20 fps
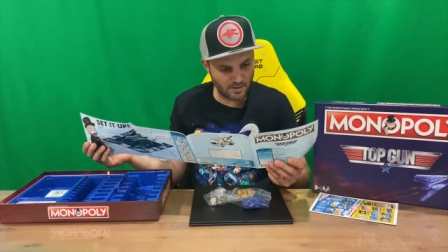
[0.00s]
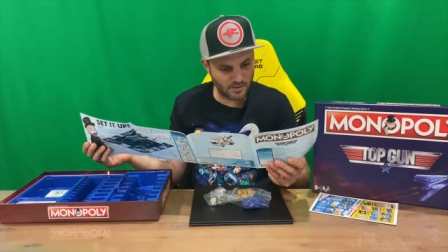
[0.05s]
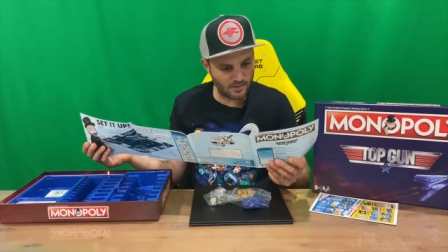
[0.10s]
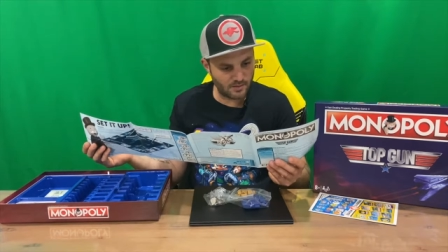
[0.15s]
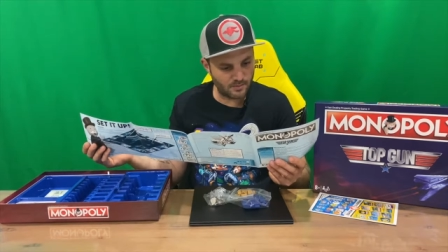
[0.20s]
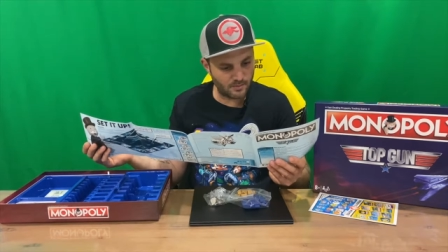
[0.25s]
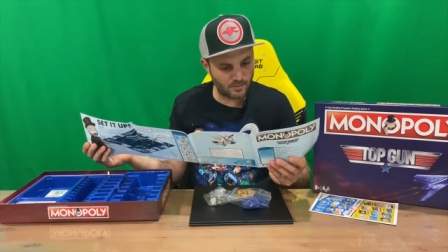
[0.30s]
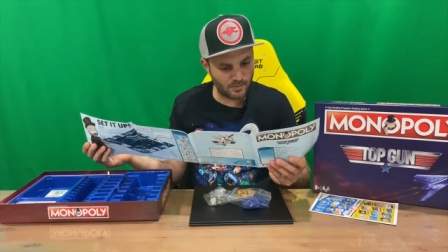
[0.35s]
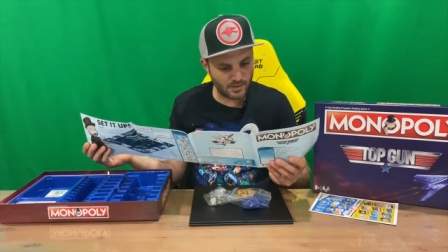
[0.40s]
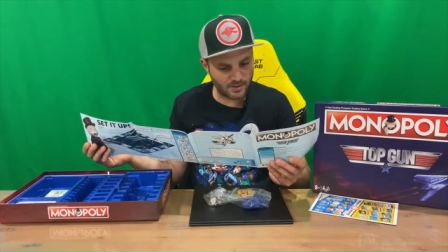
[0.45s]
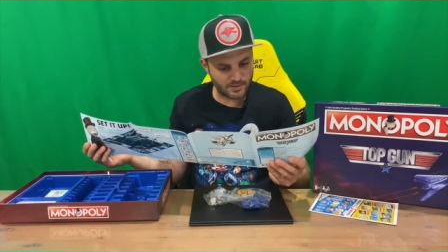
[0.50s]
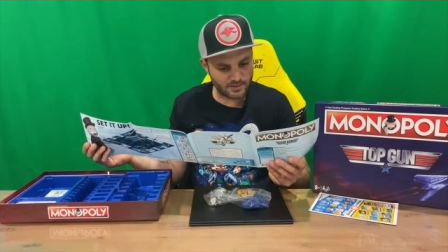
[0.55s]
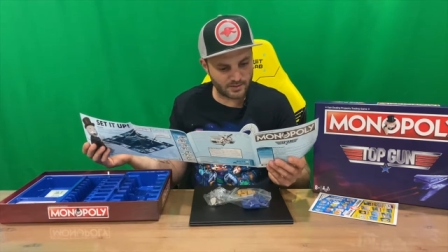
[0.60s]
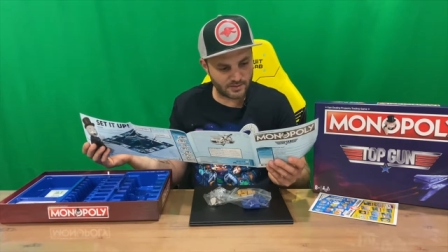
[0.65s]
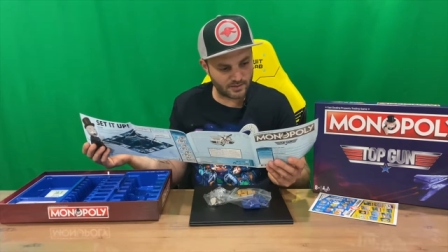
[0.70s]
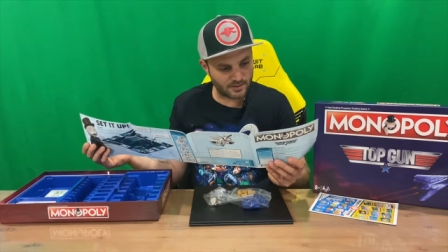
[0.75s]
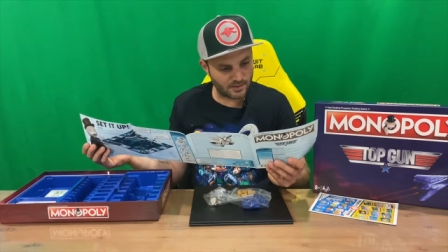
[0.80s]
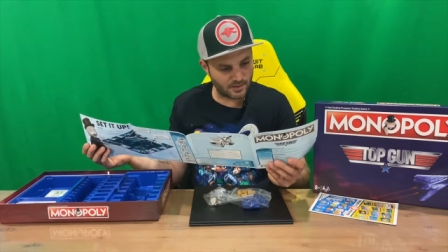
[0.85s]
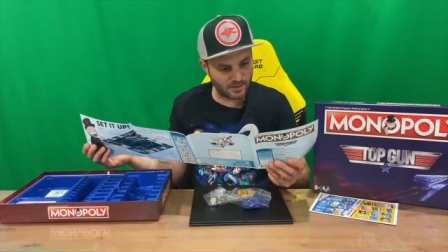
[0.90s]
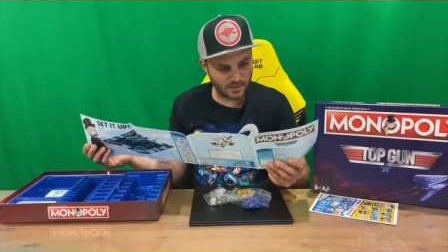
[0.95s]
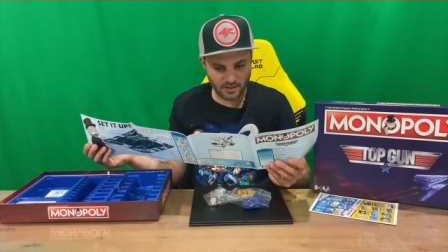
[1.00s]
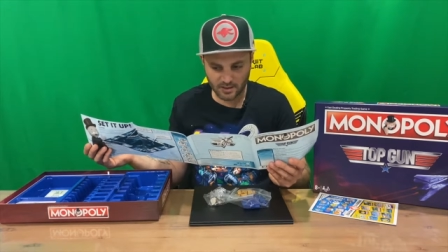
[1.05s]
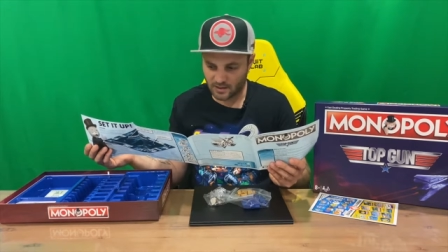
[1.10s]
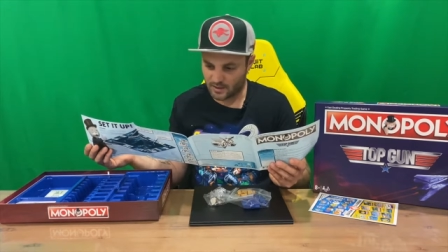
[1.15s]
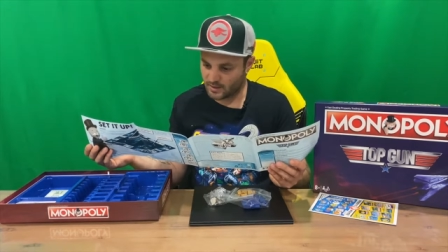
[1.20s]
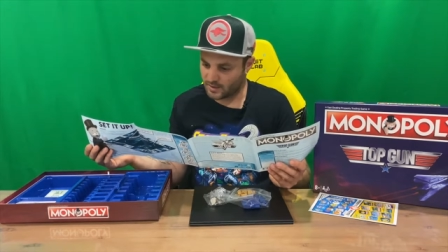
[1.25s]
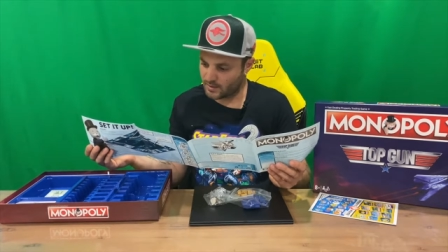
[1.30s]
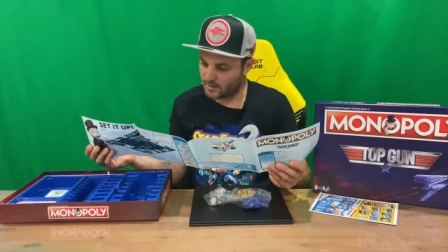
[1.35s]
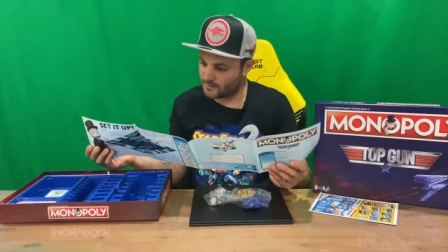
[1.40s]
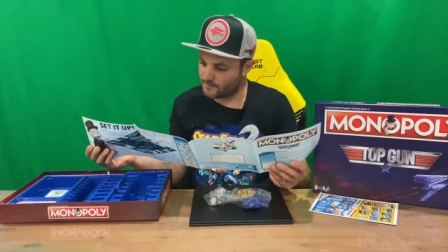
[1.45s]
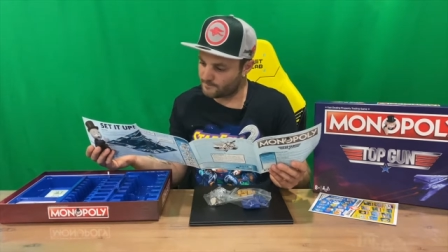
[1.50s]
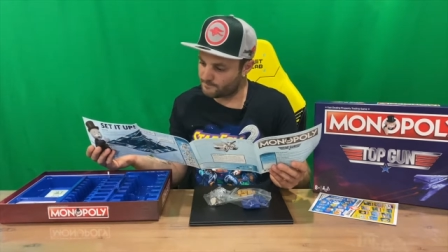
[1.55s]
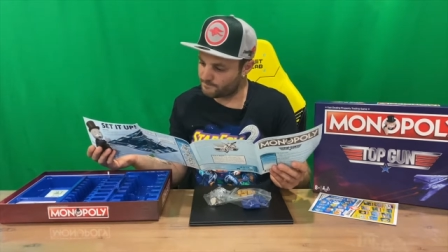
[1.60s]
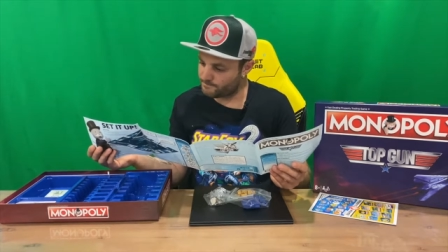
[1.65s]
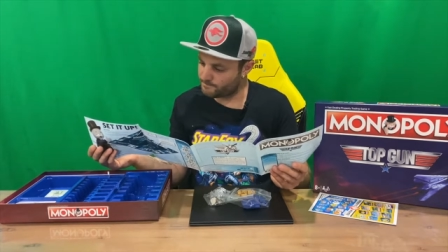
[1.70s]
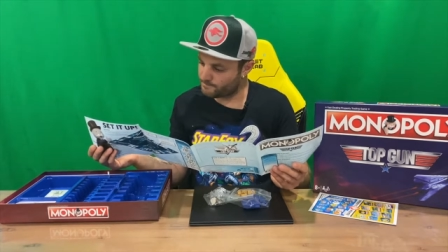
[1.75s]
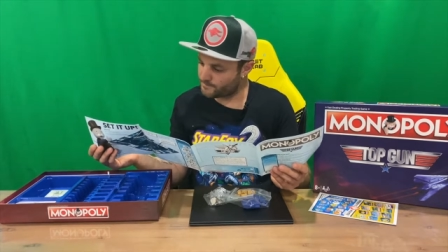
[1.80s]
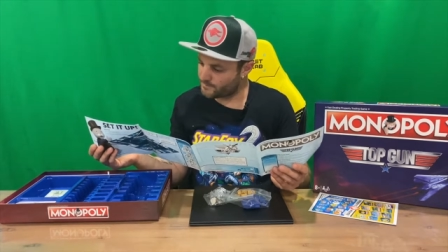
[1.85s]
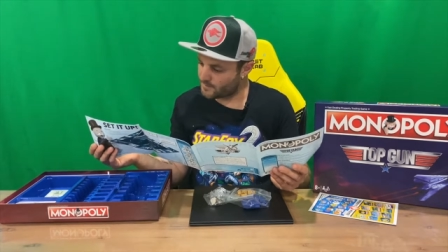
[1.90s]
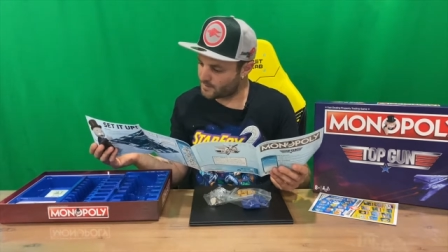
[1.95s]
But um,
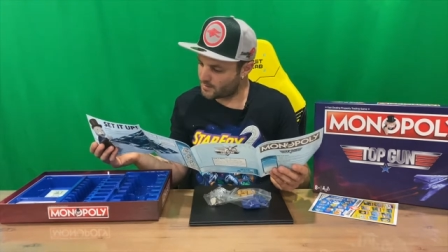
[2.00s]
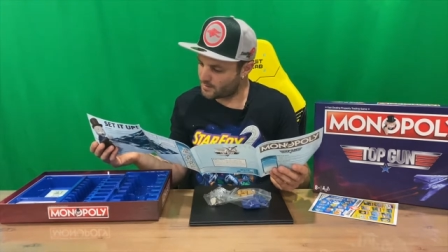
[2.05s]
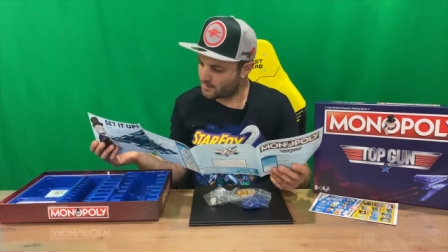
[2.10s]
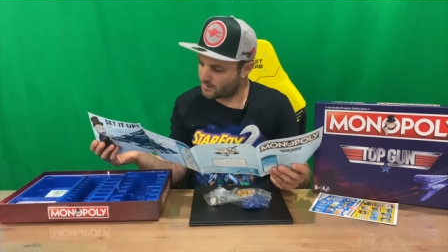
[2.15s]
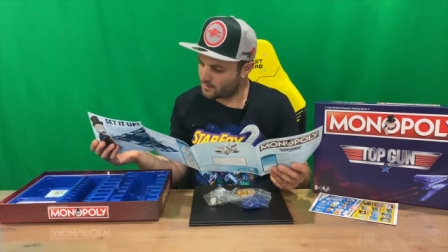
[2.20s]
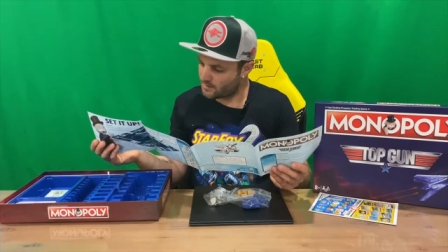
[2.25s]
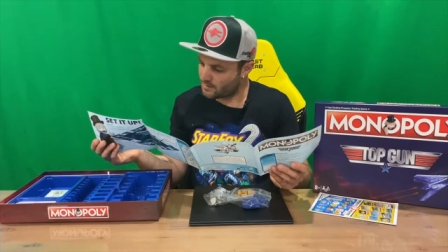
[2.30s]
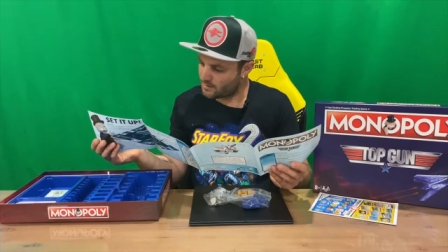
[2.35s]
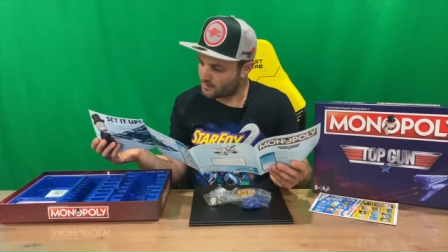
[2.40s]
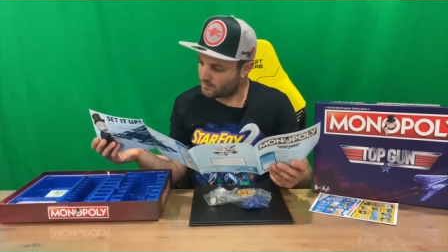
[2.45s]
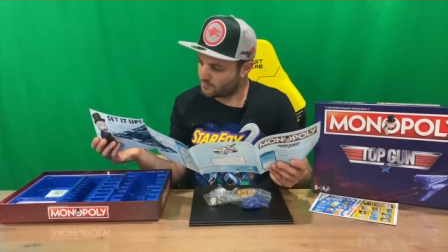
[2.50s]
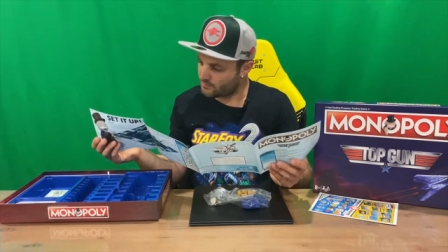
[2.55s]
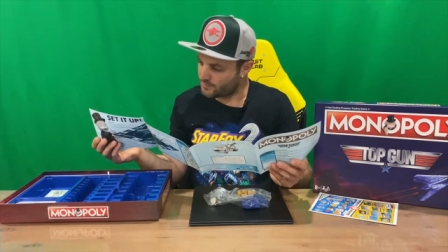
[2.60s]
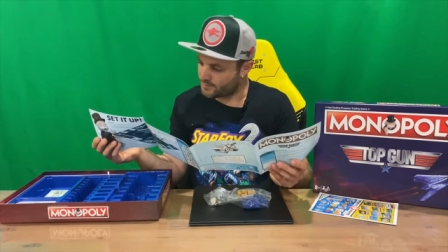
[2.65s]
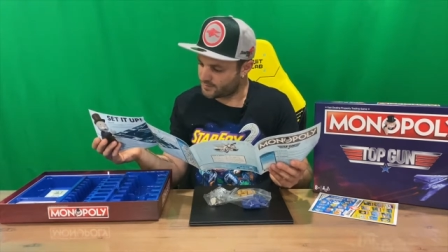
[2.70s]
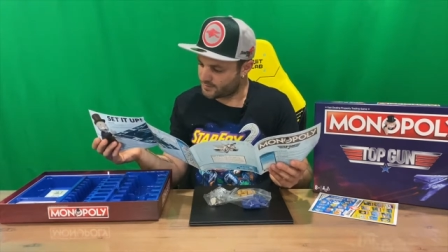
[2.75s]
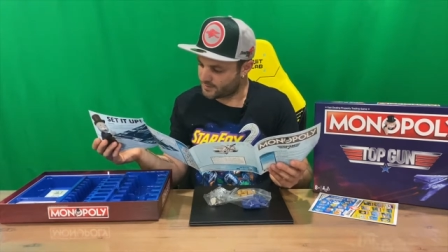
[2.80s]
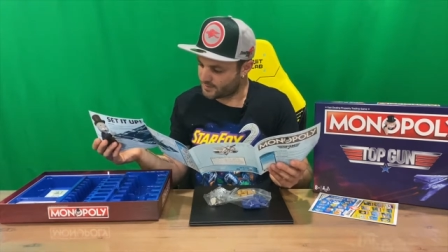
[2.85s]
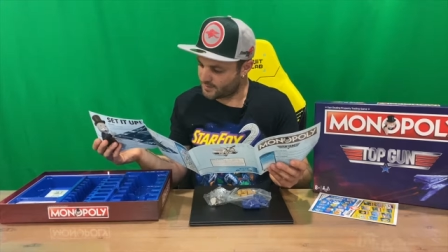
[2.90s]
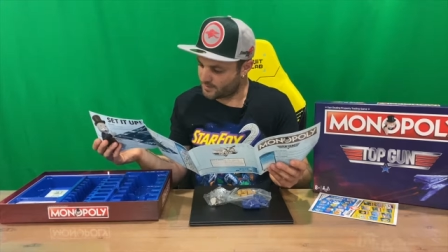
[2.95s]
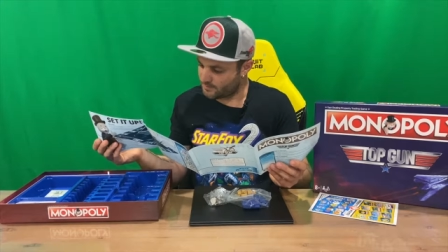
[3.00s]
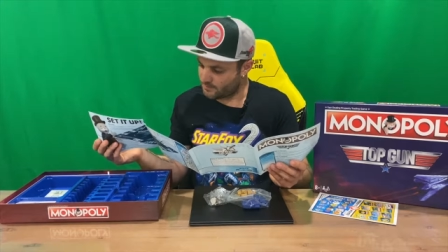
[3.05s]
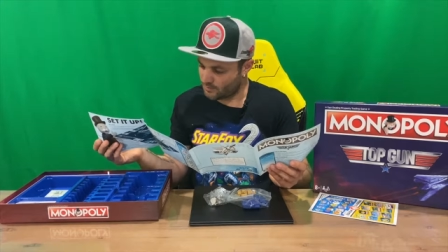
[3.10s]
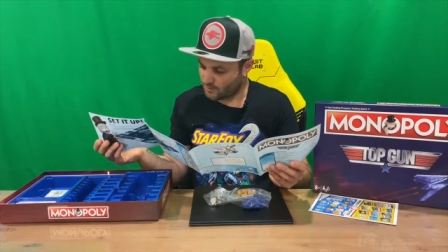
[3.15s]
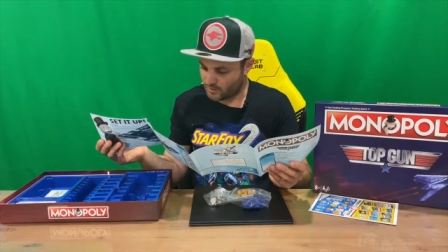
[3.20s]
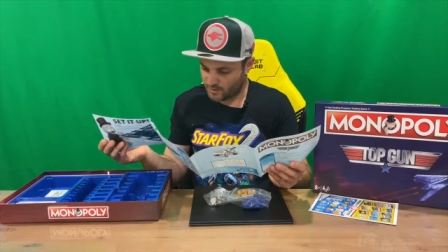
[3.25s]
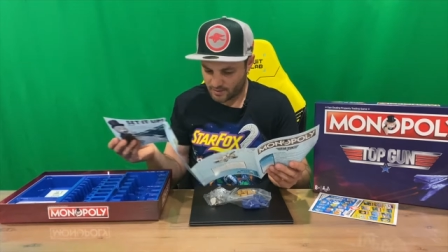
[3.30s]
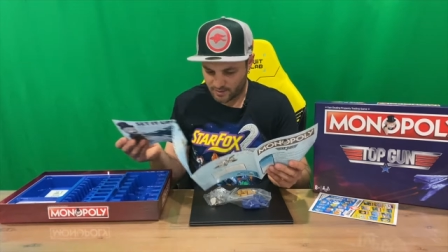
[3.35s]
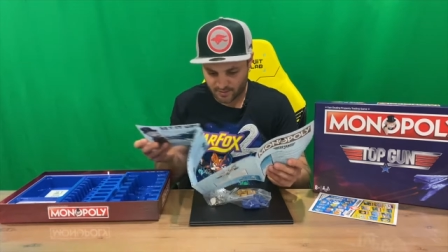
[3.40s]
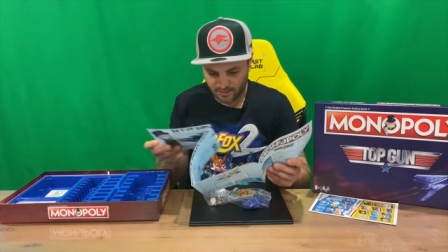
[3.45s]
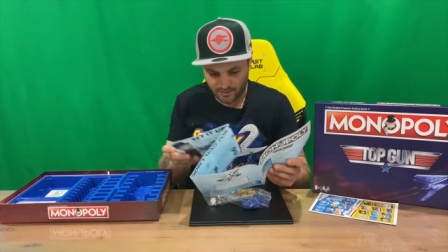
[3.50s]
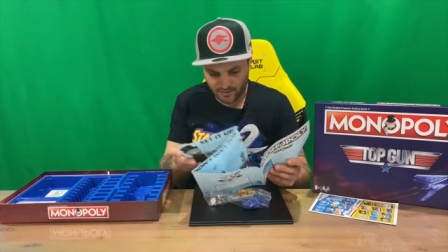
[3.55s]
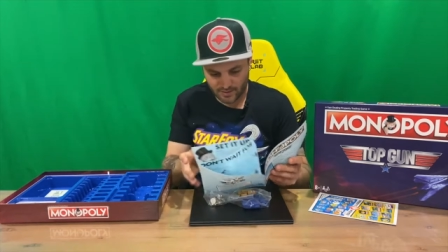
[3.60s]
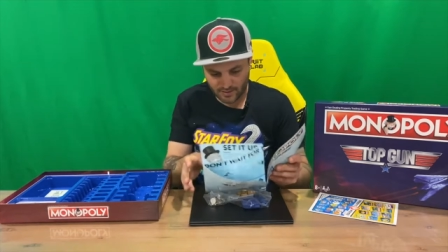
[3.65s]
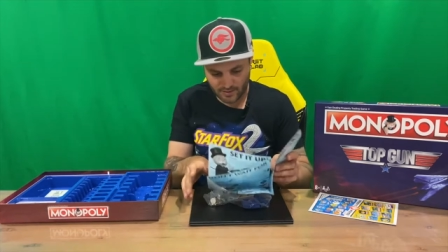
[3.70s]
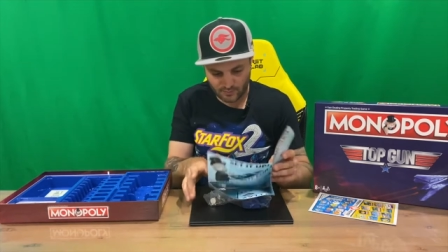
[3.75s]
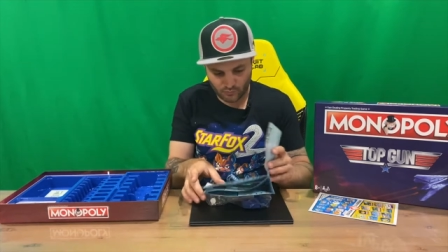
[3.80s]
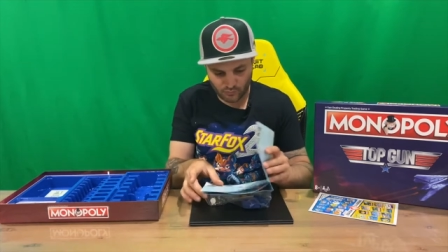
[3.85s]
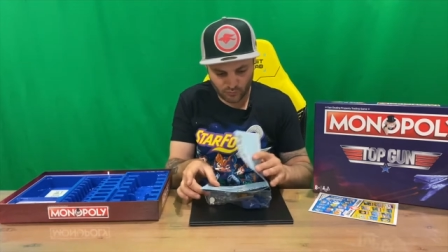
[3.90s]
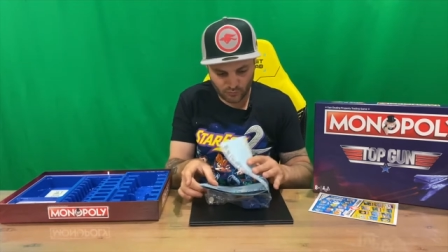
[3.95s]
seem like the
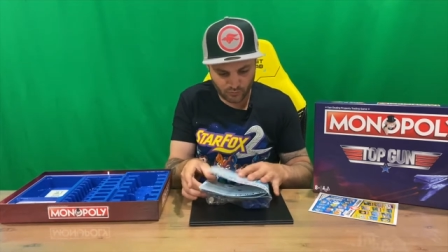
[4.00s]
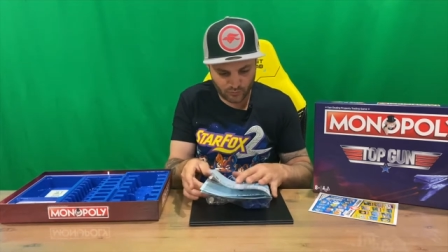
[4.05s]
rules